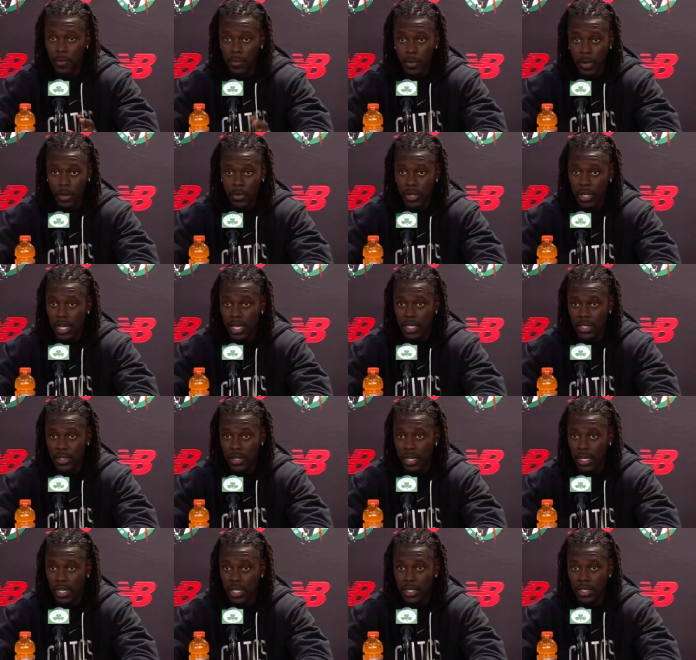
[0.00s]
Right when I got
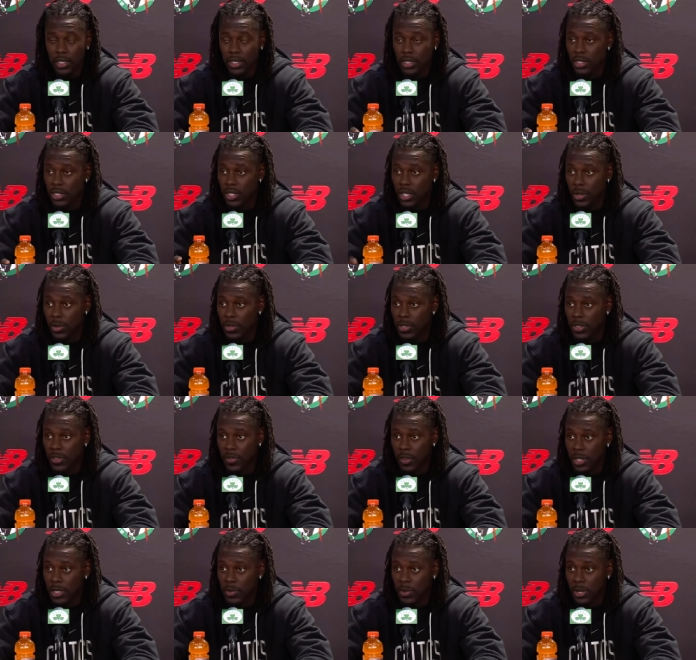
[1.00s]
traded, Joe was the
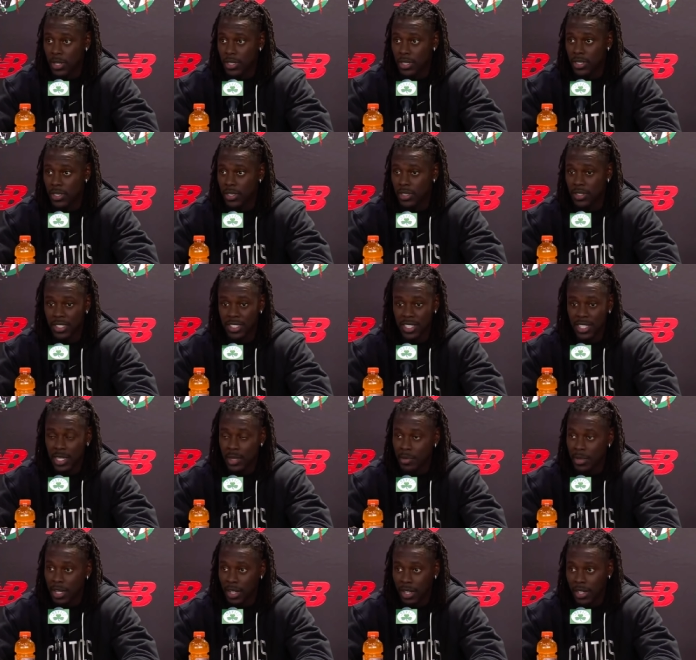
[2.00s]
first person
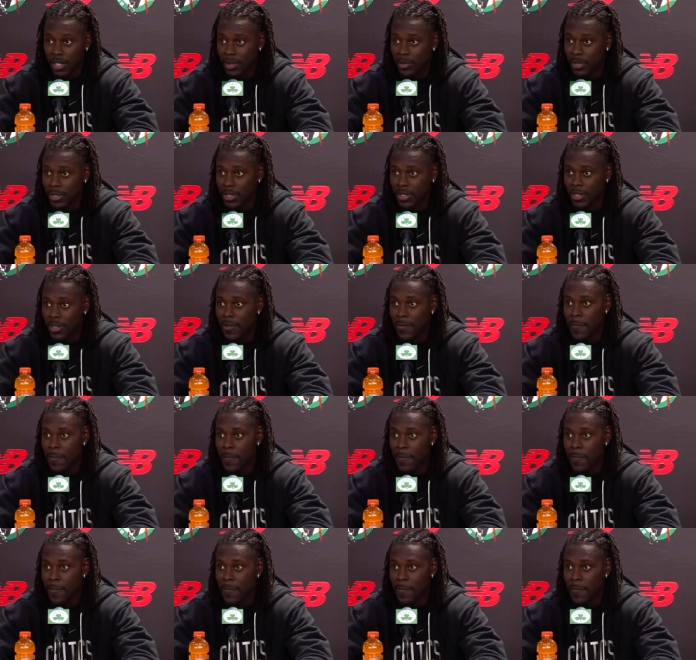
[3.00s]
sending me clips